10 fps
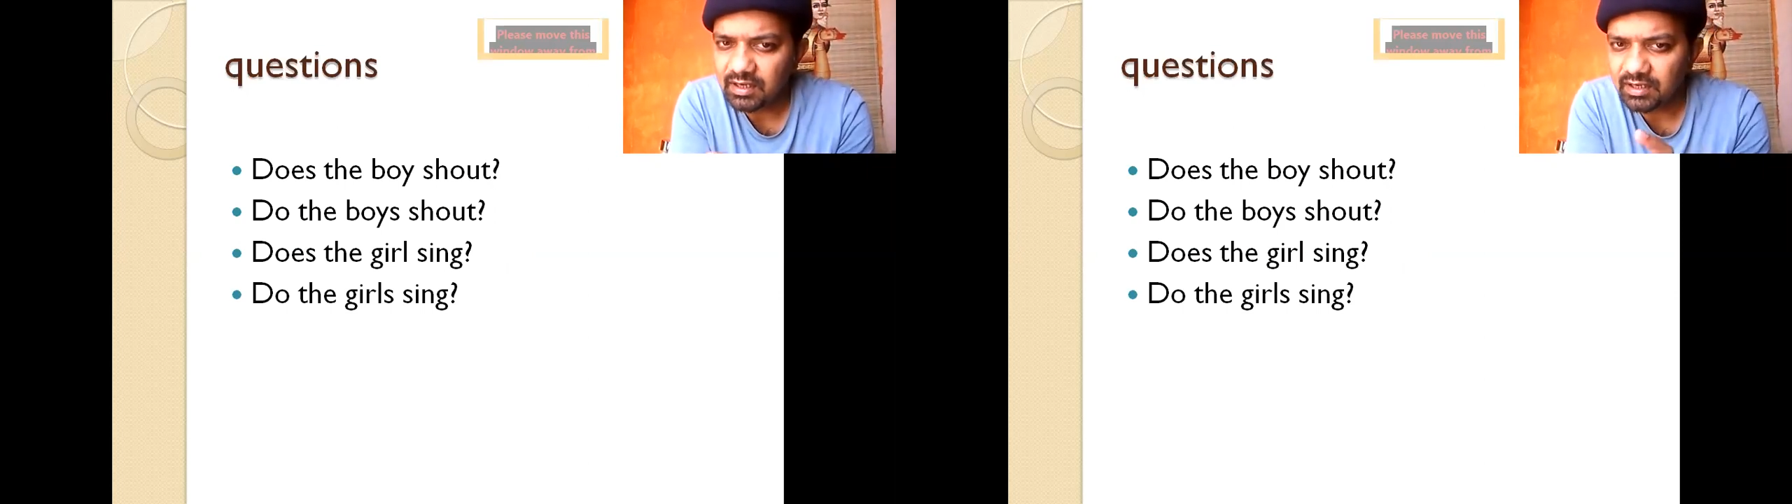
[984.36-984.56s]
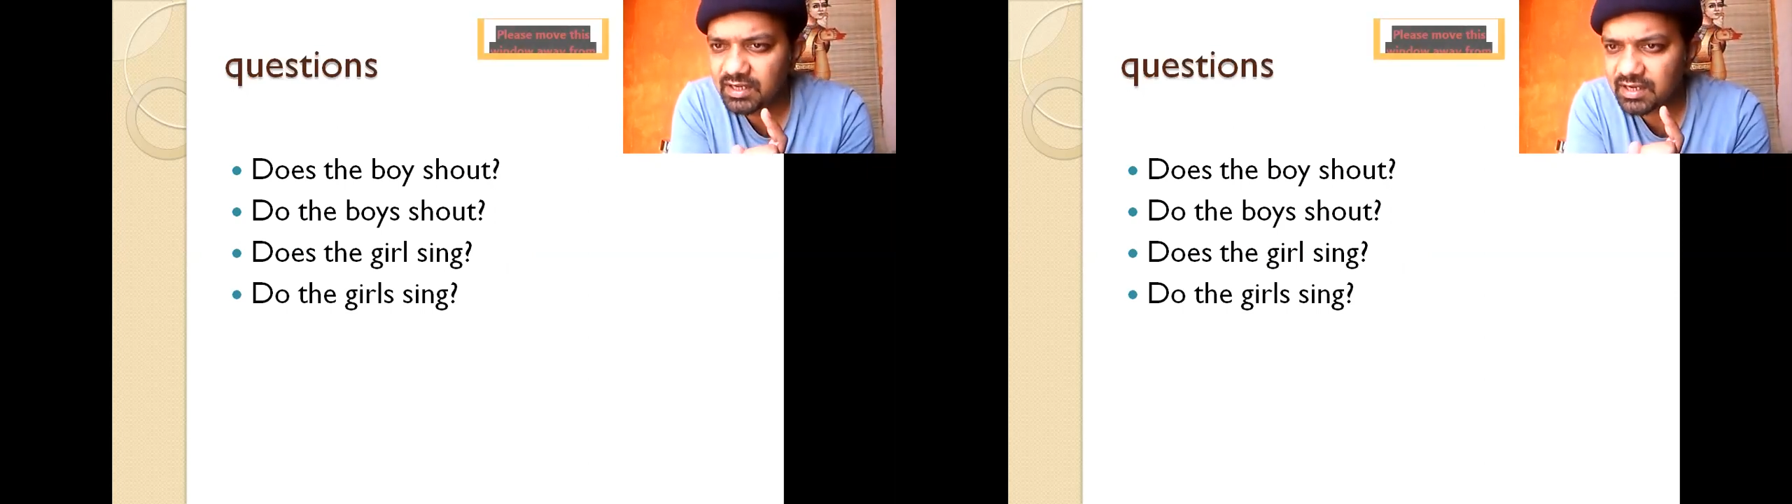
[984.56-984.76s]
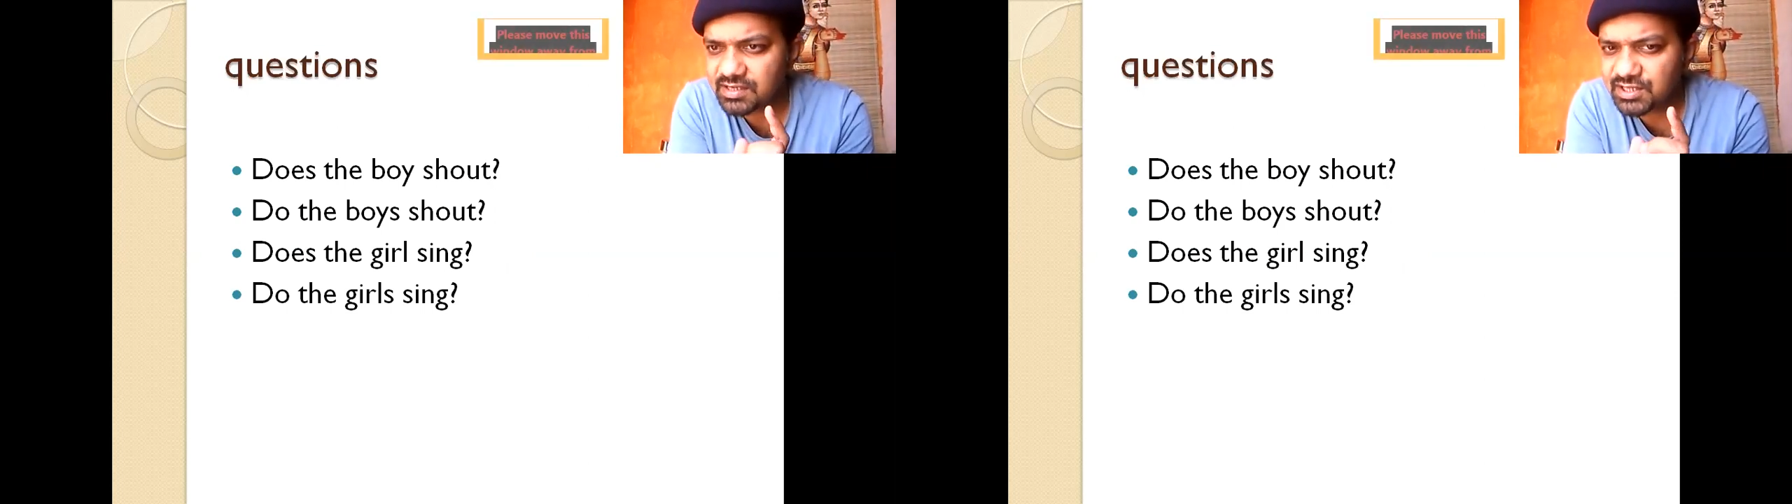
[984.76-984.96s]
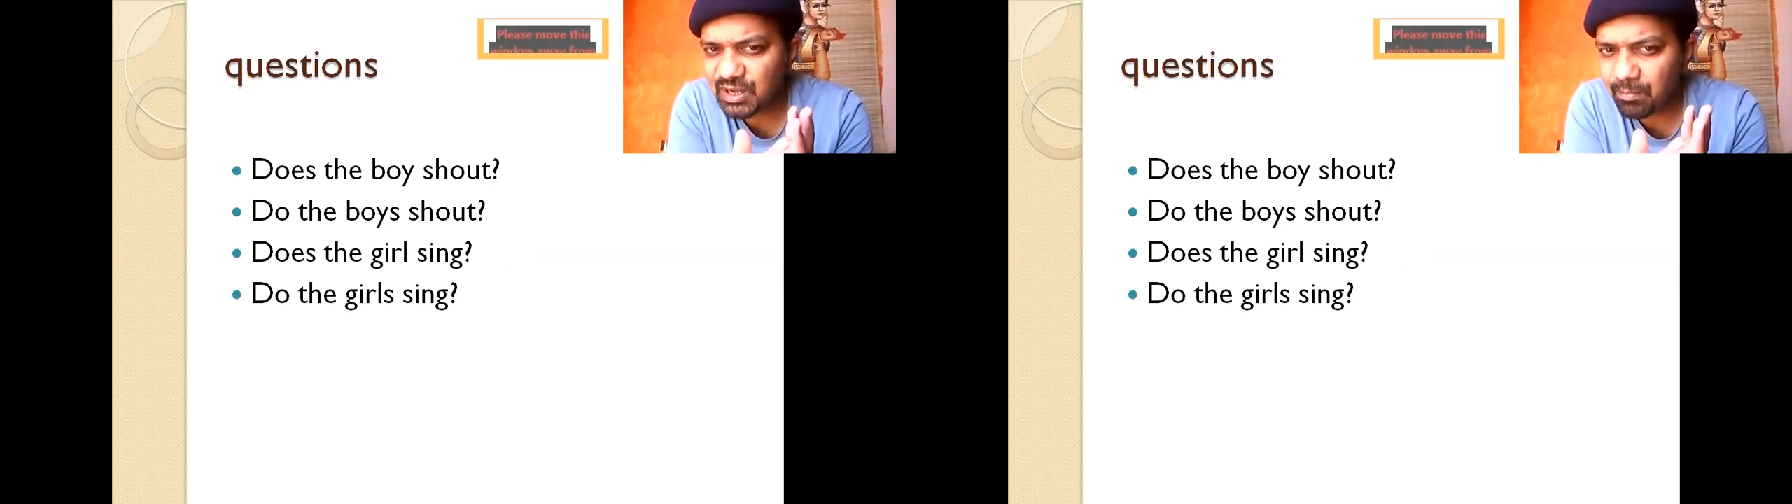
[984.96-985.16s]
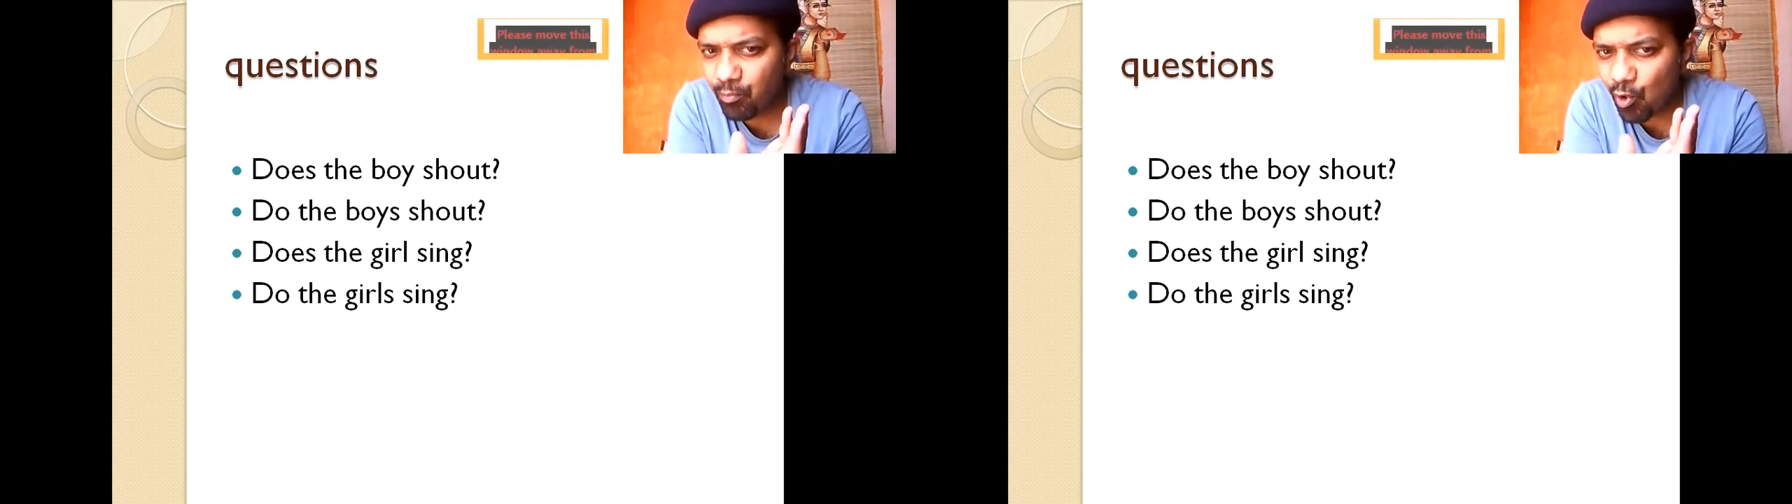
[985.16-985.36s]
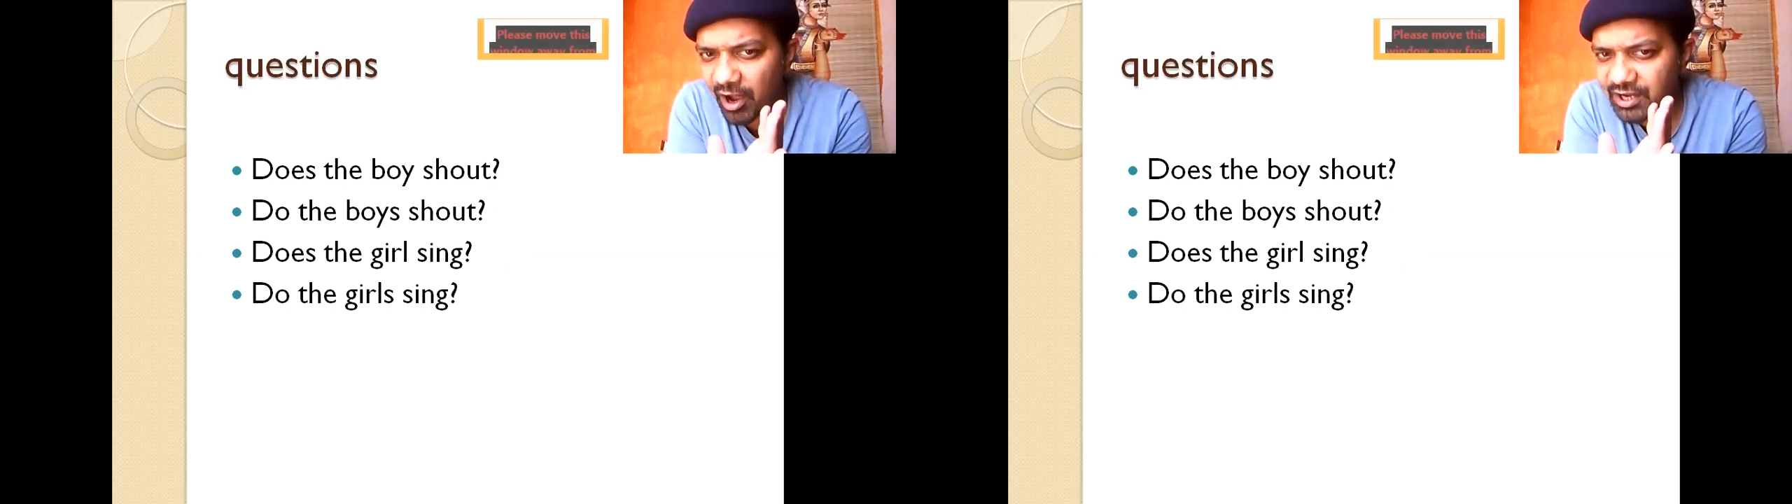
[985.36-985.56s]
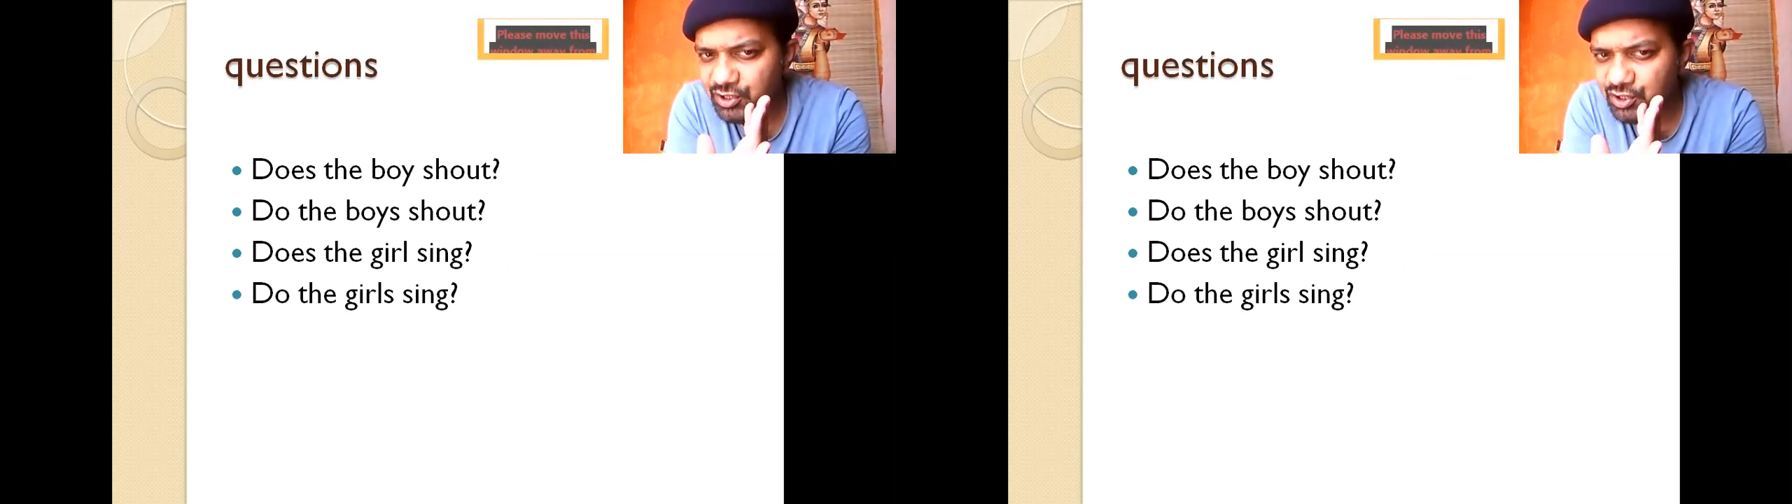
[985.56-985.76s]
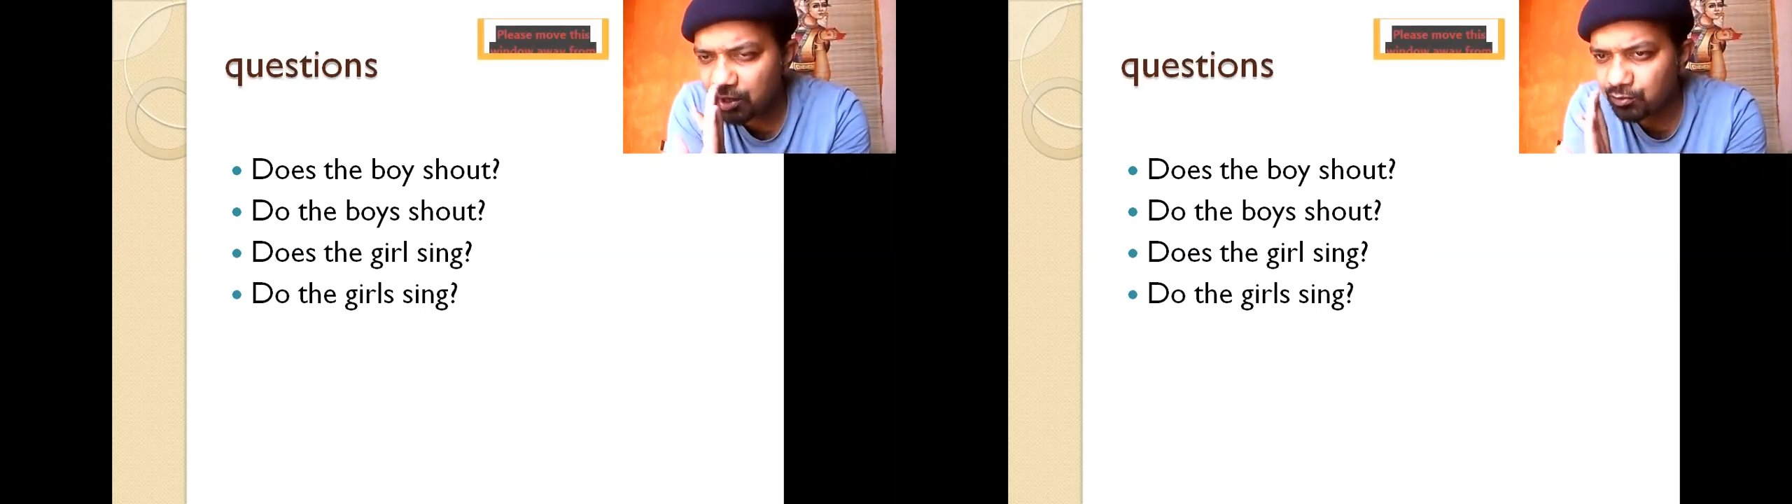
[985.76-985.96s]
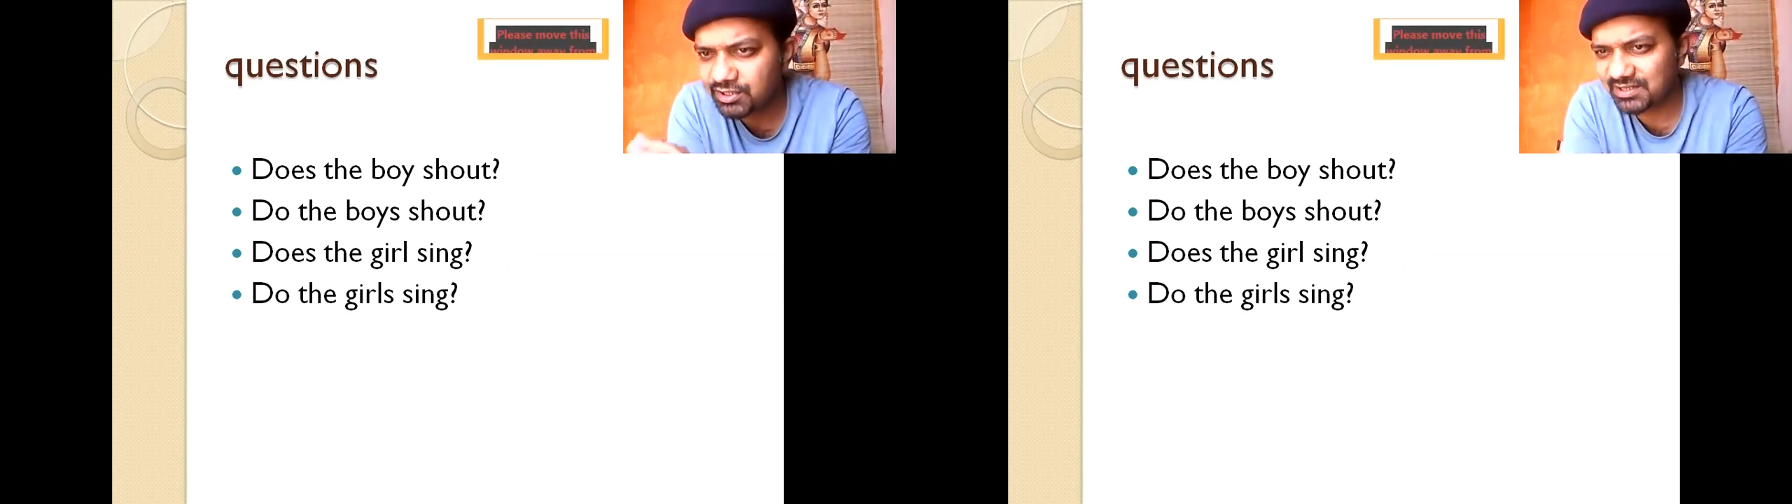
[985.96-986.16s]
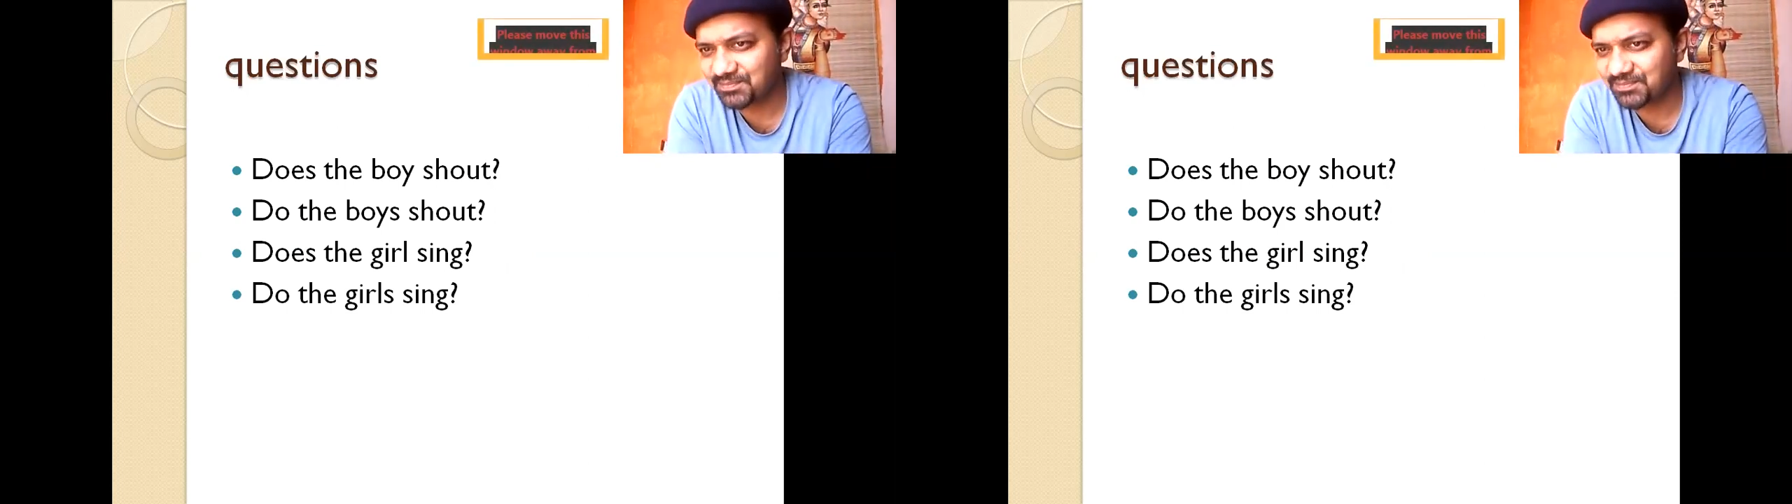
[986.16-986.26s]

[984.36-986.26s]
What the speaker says: Does the boy shout?